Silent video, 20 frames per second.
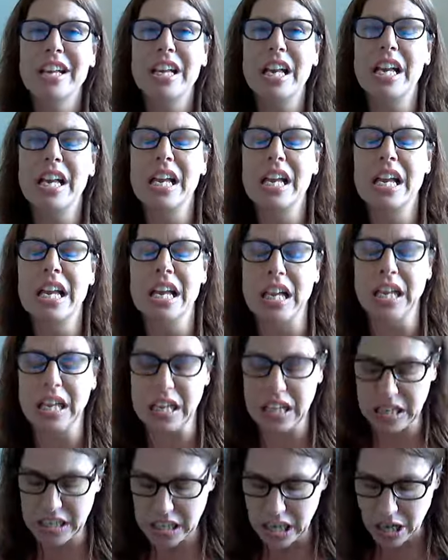
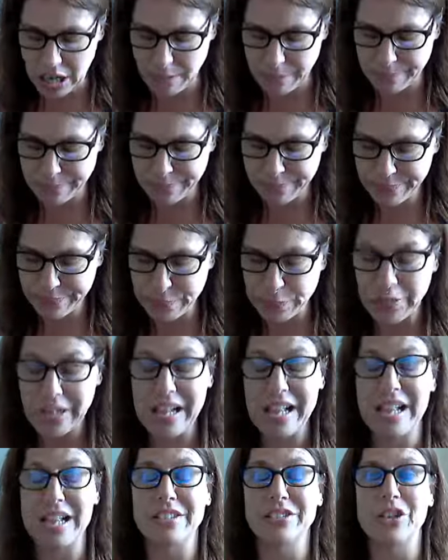And um, when,
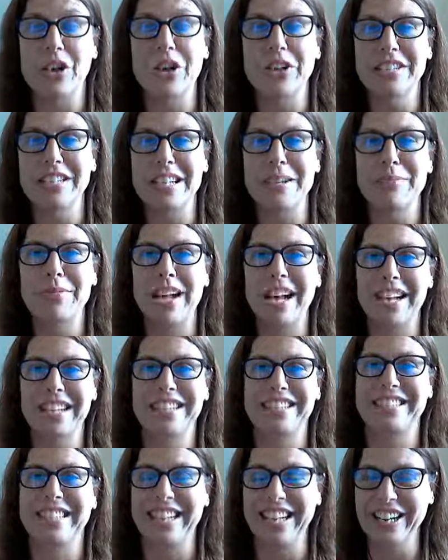as long as I'm not
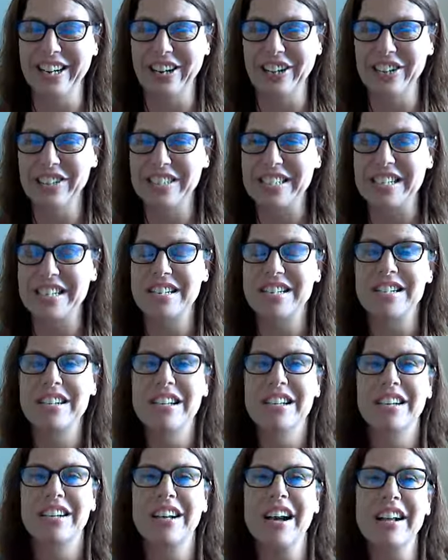in tears and
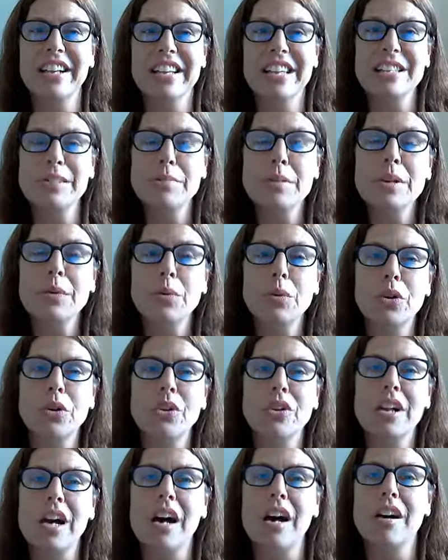God gives me a
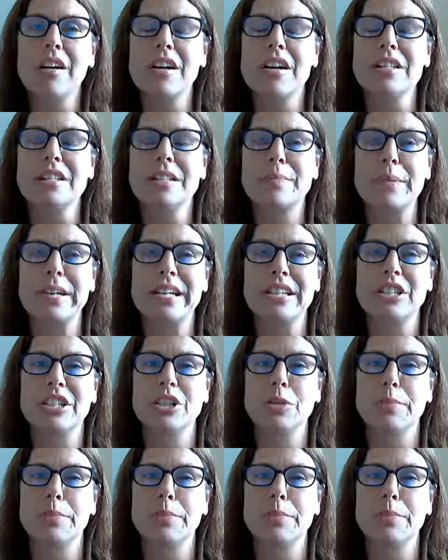word, I'll, I'll speak to you.